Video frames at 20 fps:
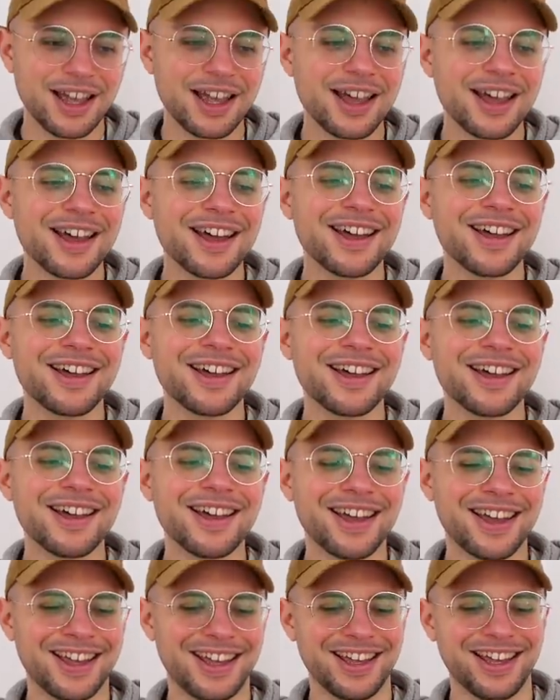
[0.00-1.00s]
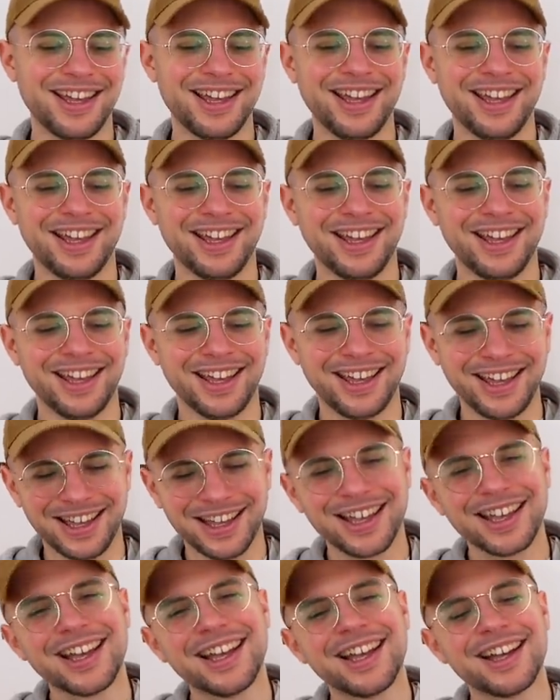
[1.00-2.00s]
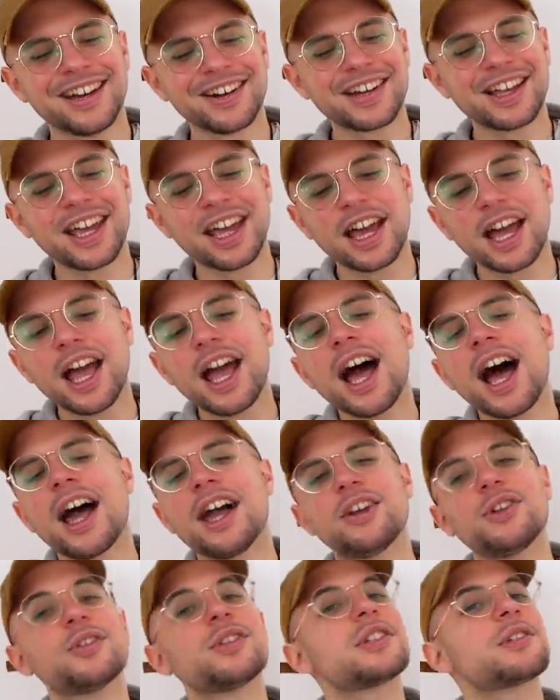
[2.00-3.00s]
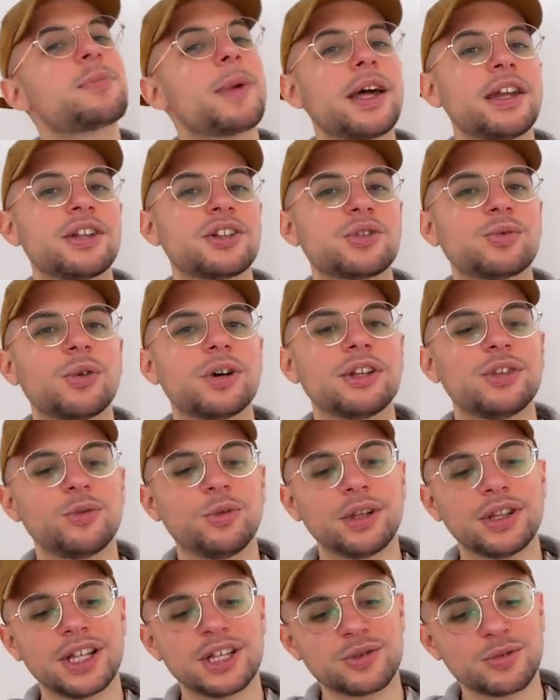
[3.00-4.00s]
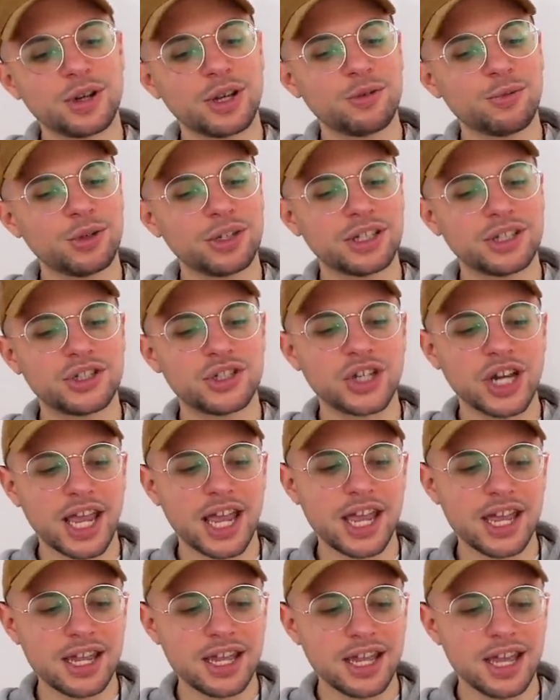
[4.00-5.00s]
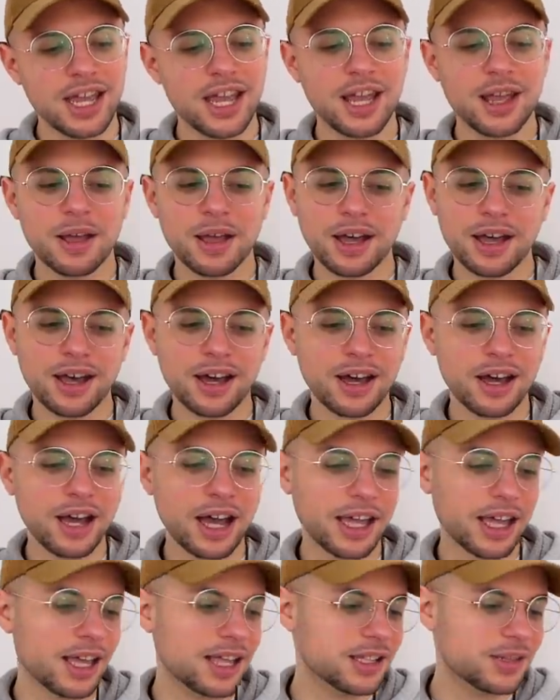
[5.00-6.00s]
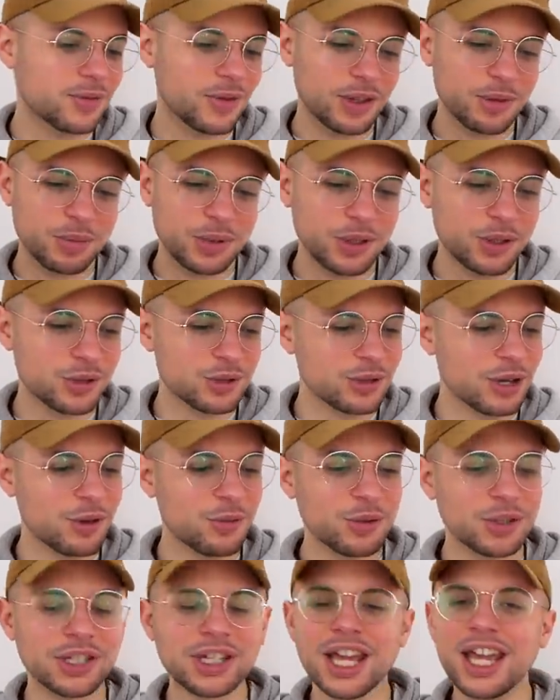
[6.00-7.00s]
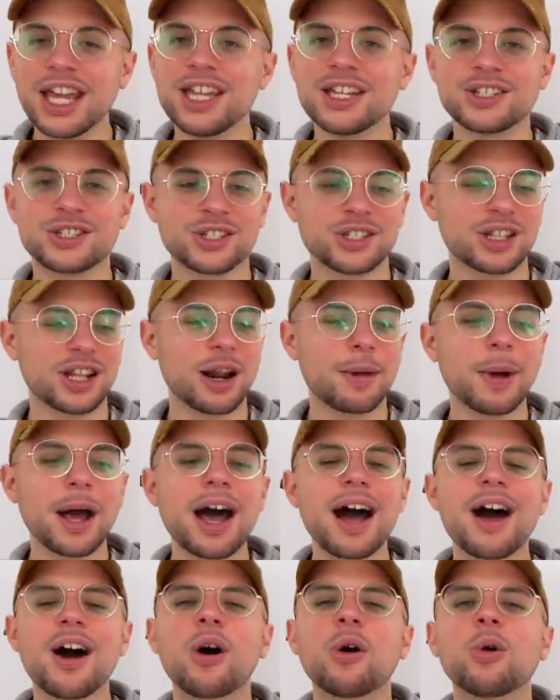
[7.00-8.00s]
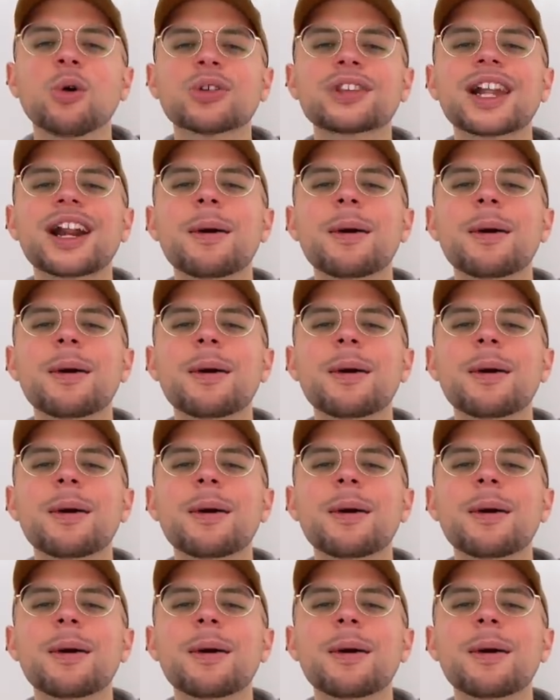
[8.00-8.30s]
Hey! Okay, I know the Spanish one, the one that's written with a J. I guess Filipinos write with an H. Trabajo.